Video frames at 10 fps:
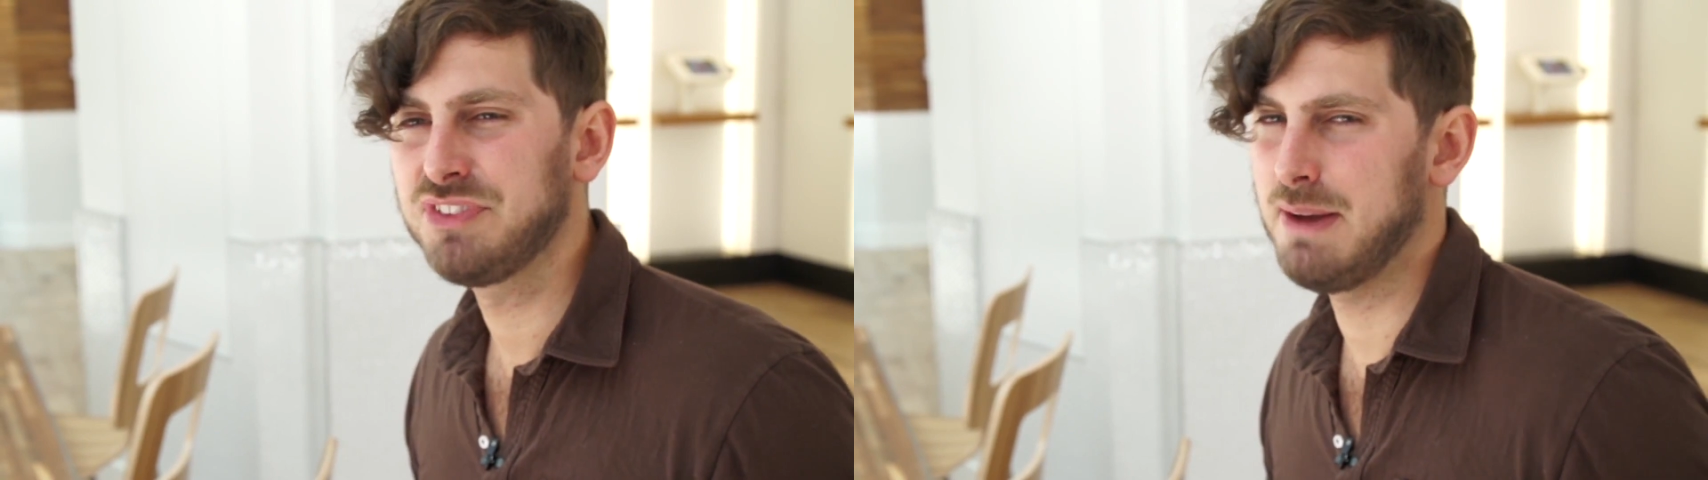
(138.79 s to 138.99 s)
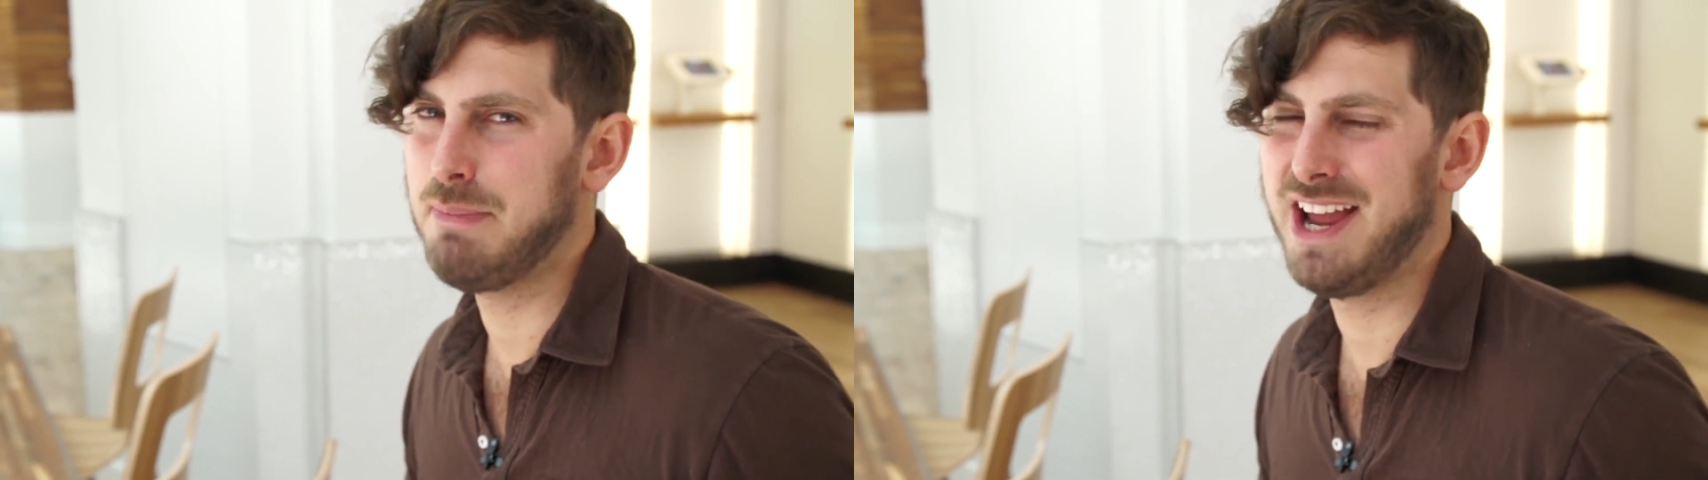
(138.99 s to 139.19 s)

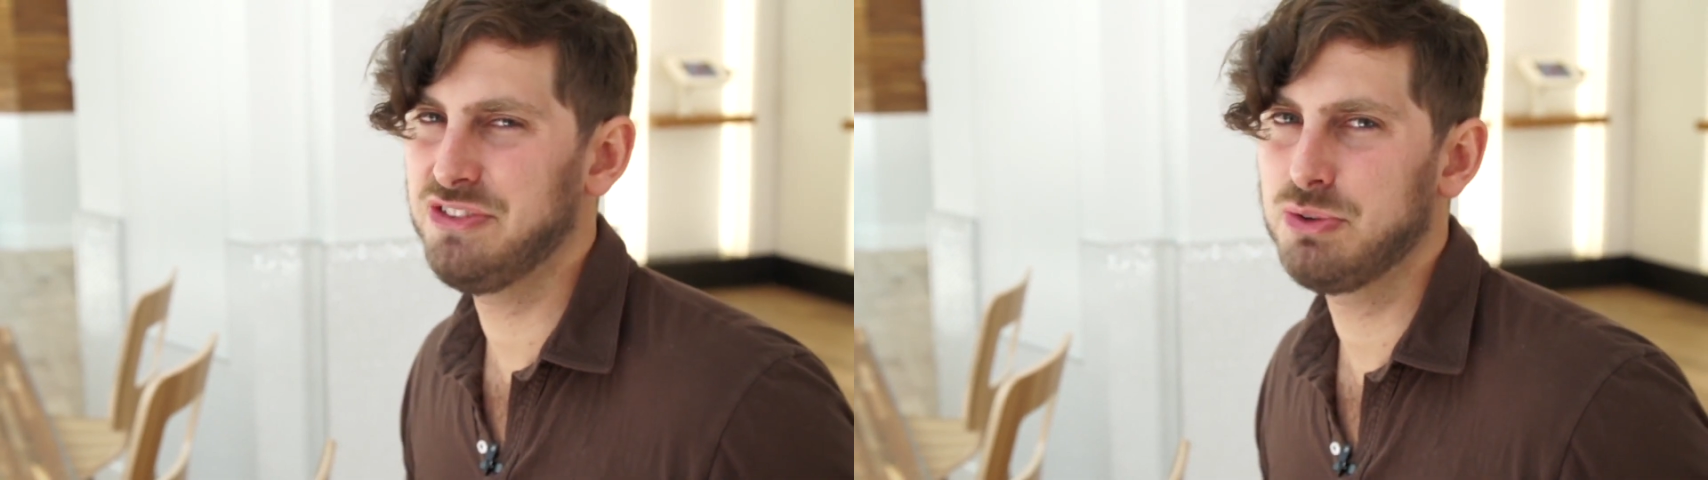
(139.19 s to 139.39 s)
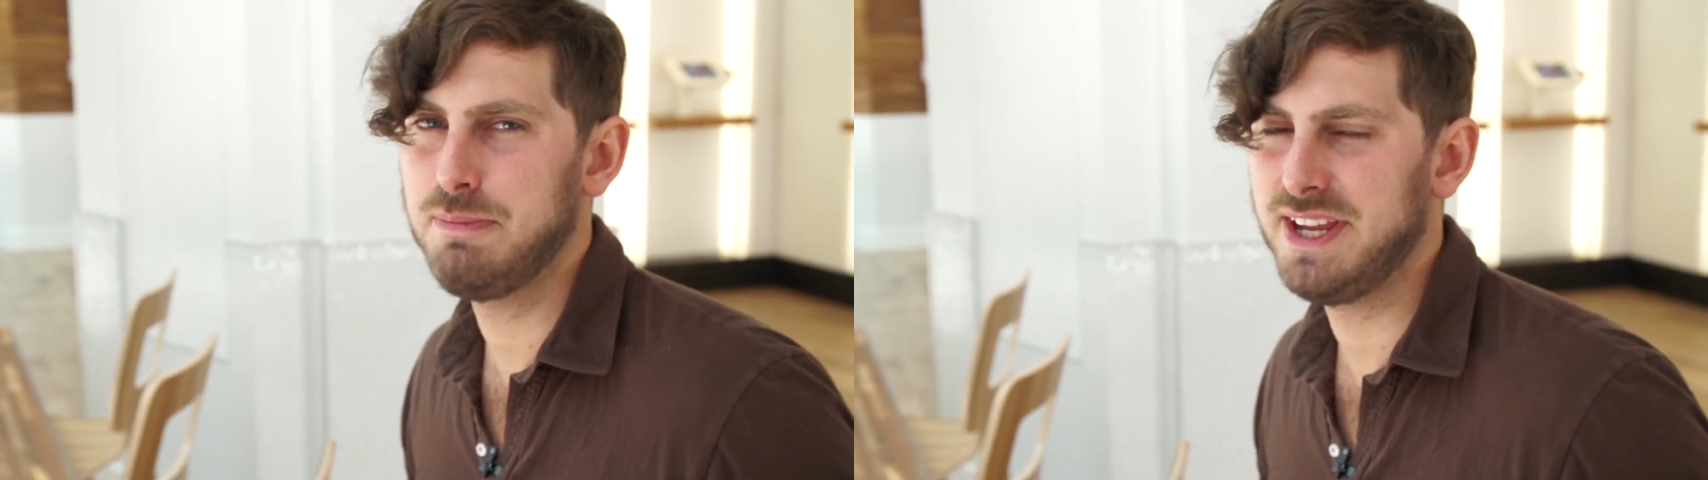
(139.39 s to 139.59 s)
and by
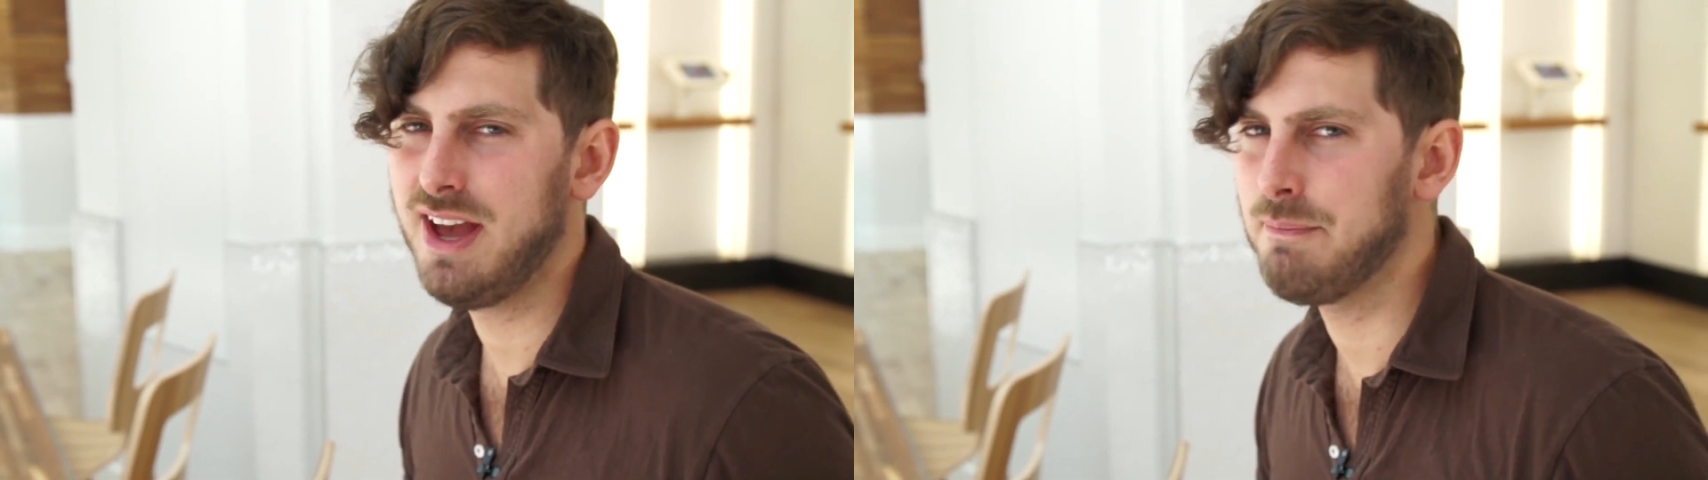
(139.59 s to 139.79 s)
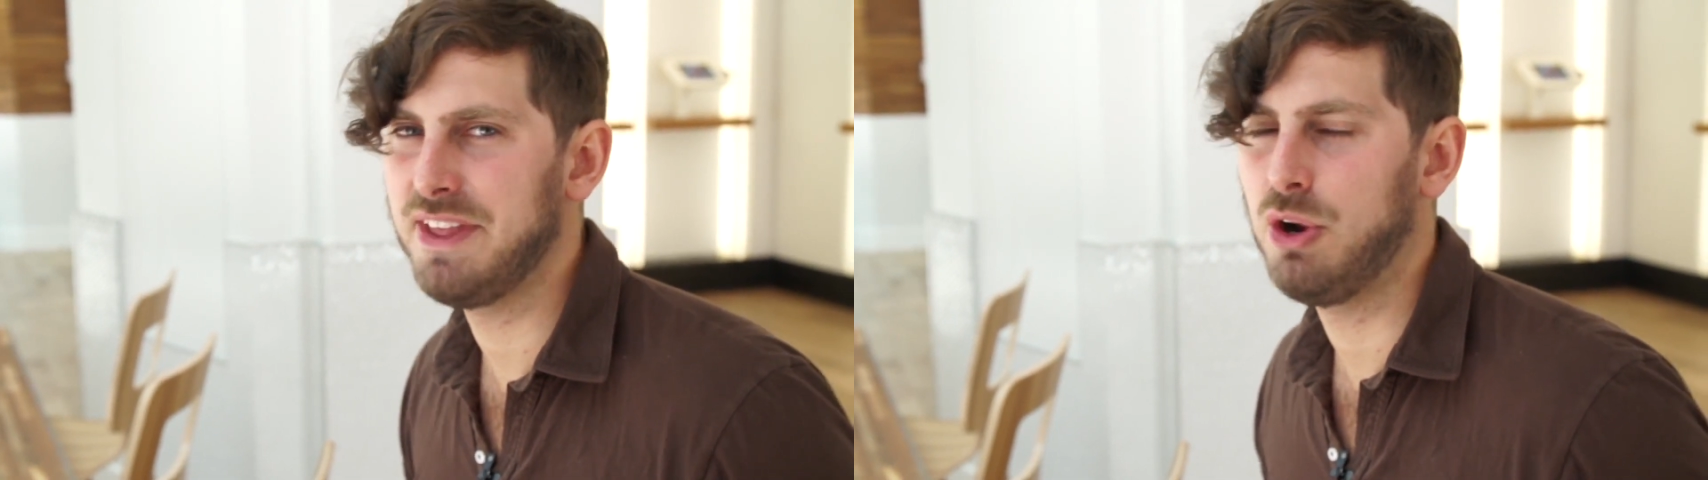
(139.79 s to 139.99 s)
3
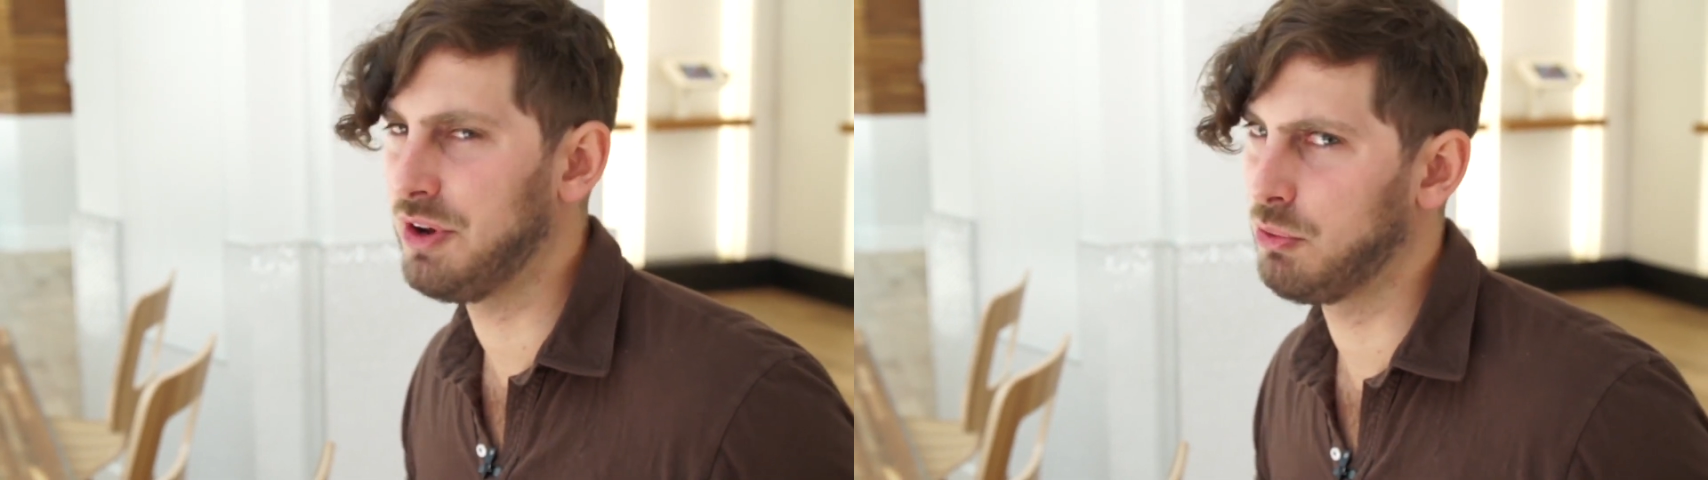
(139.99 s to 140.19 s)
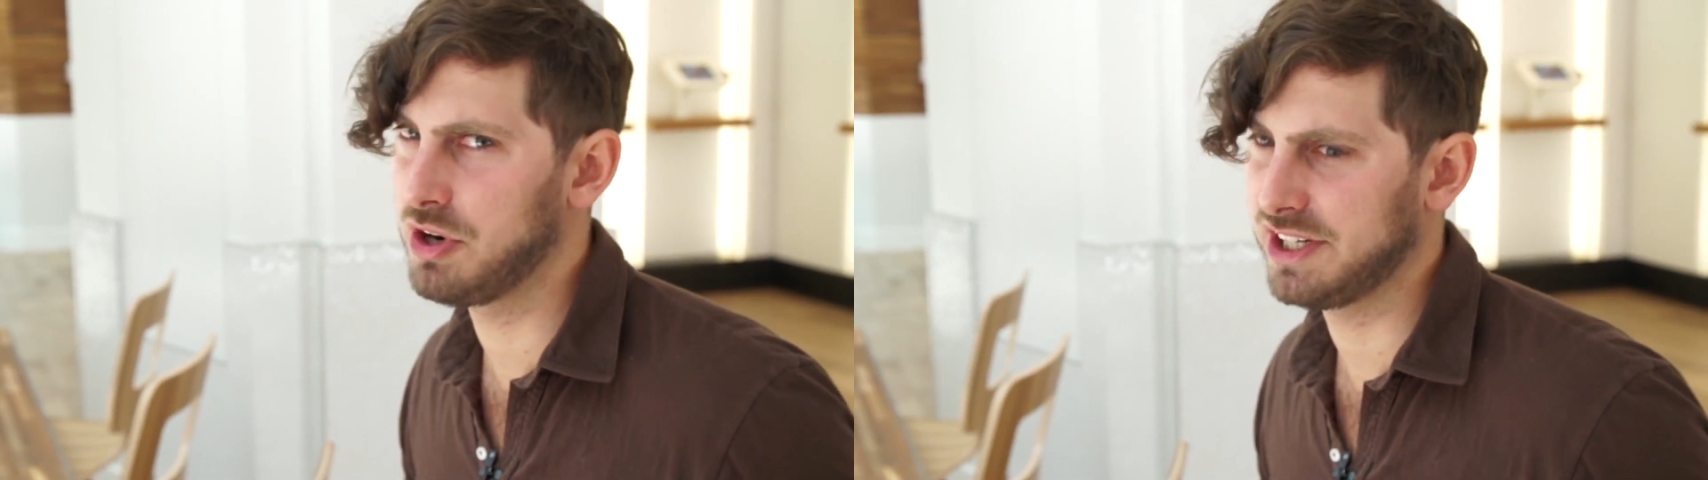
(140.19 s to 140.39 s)
p.m., they don't
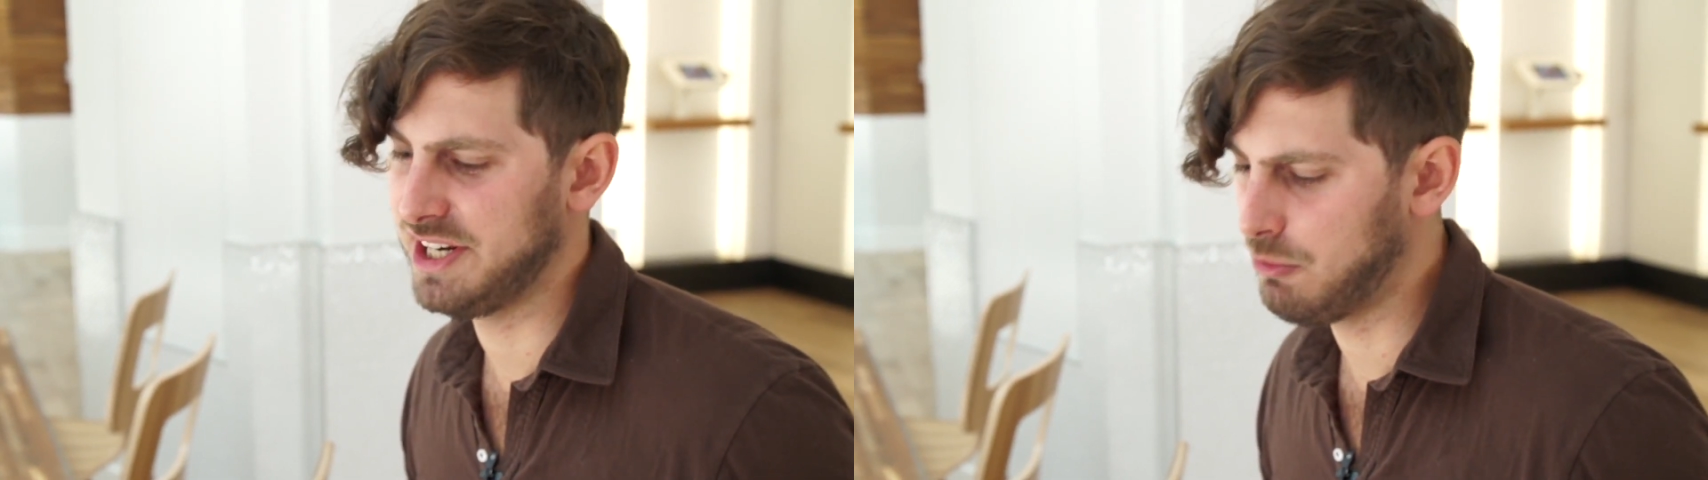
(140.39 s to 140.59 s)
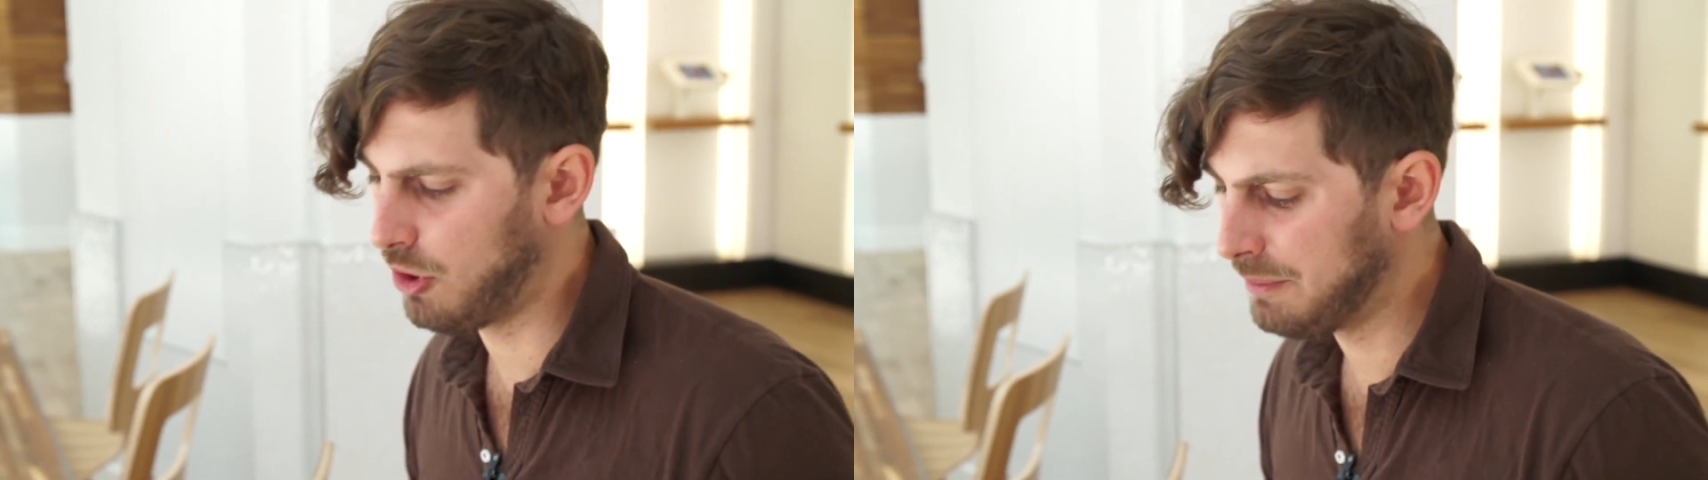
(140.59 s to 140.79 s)
wanna work
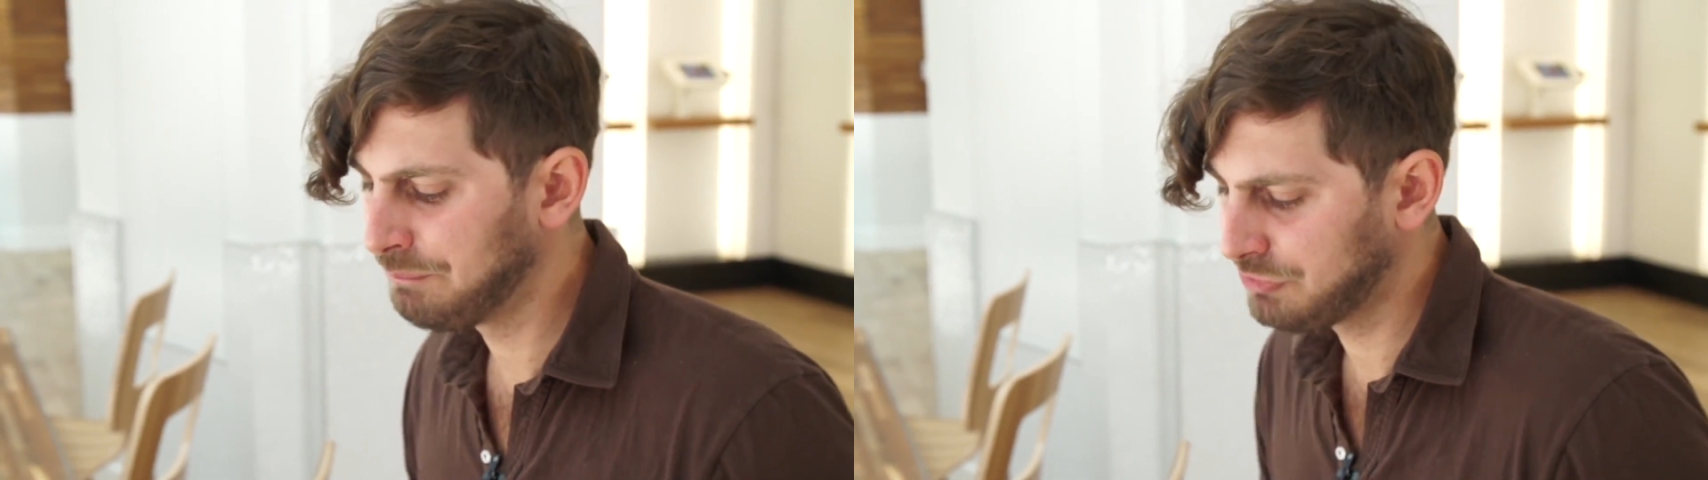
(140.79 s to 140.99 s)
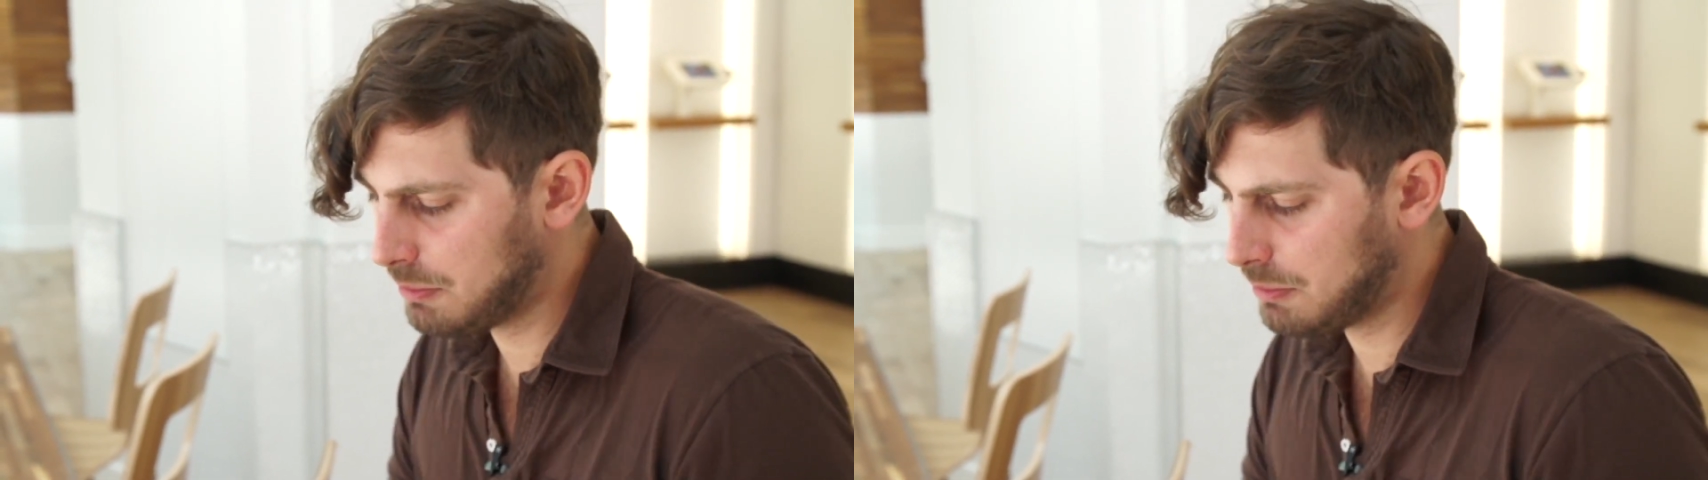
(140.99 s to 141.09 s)
anymore.